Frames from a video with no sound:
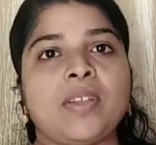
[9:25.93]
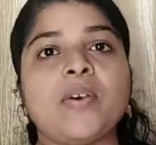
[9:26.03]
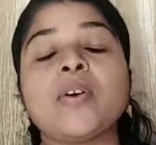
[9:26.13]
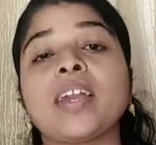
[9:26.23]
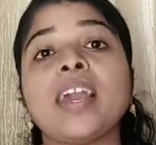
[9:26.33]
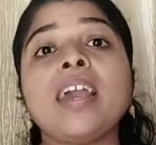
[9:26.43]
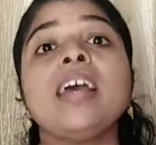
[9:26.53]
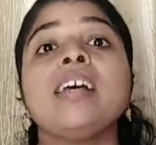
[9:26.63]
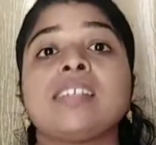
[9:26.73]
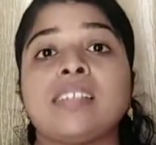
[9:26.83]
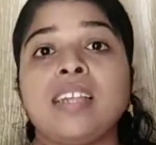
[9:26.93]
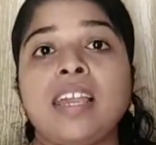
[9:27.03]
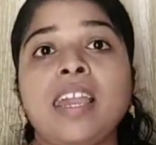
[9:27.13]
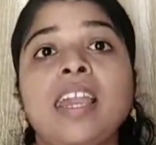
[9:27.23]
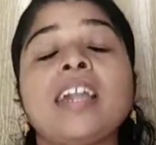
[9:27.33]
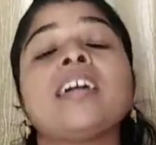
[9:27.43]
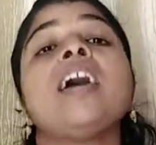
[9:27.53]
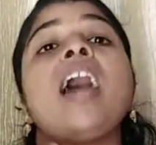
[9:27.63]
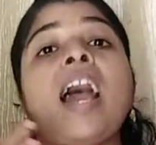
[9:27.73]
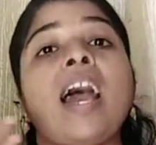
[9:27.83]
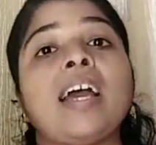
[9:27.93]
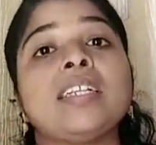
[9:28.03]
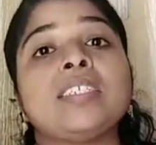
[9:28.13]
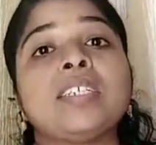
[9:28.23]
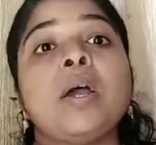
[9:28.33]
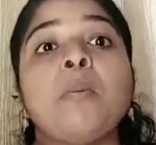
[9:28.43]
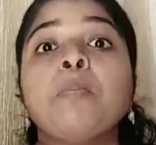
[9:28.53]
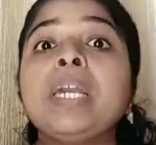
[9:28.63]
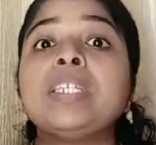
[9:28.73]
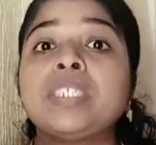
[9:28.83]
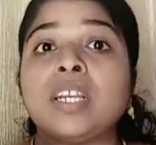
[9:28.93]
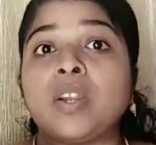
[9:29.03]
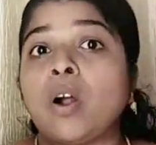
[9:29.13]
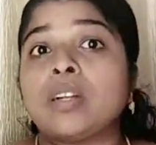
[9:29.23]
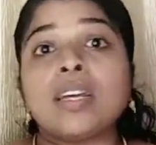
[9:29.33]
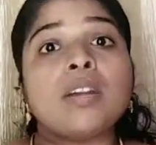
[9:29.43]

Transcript: Okay, snake and beetle, not a